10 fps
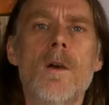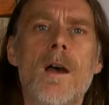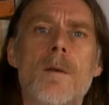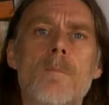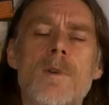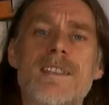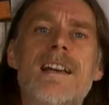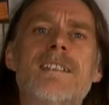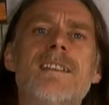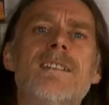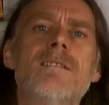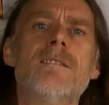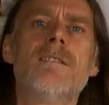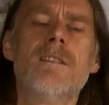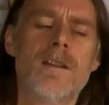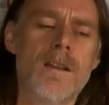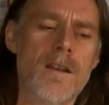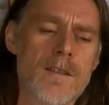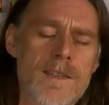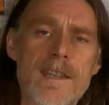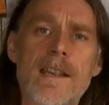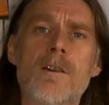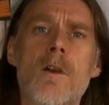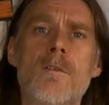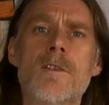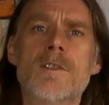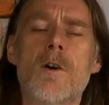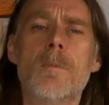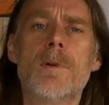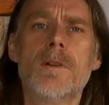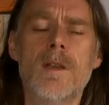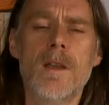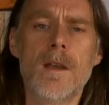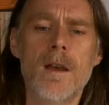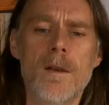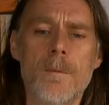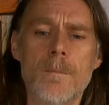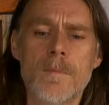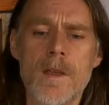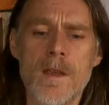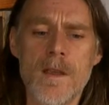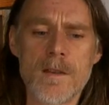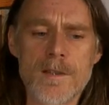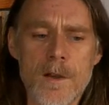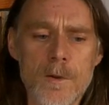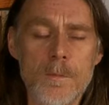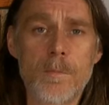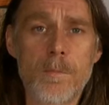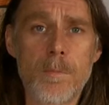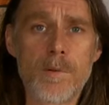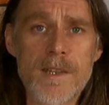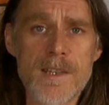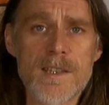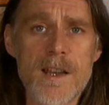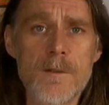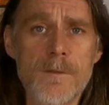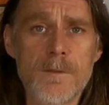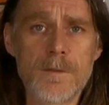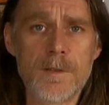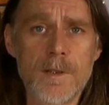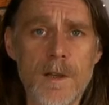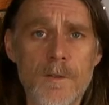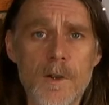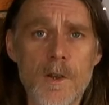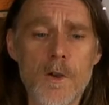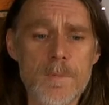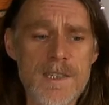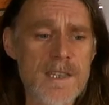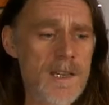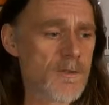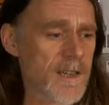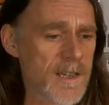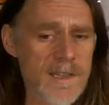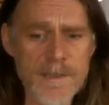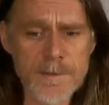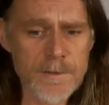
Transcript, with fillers: with a satin sealer over the top. So brace yourself. Have you got your cup of teas ready?